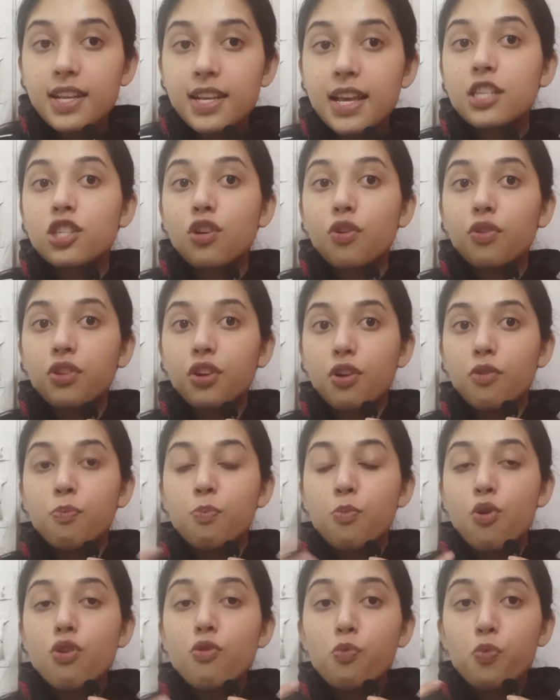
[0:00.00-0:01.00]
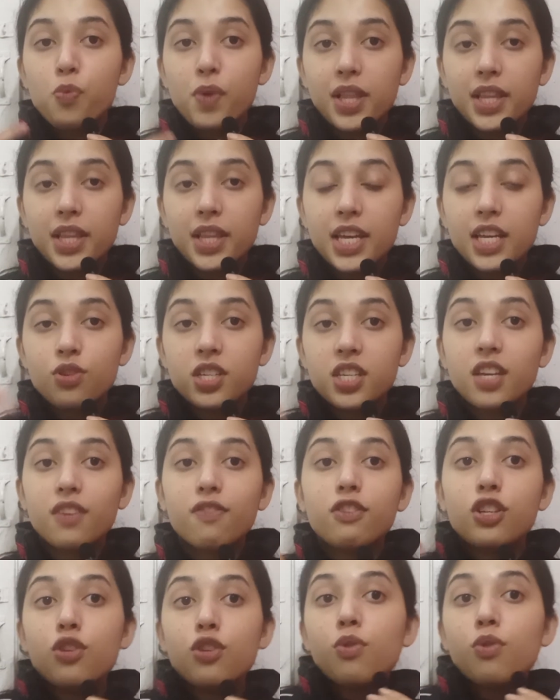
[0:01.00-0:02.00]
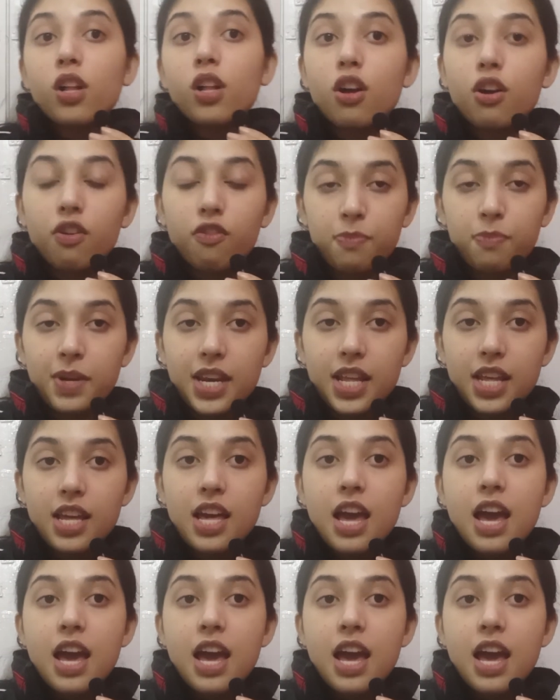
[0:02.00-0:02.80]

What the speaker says: so they're more willing to give you a lot of money.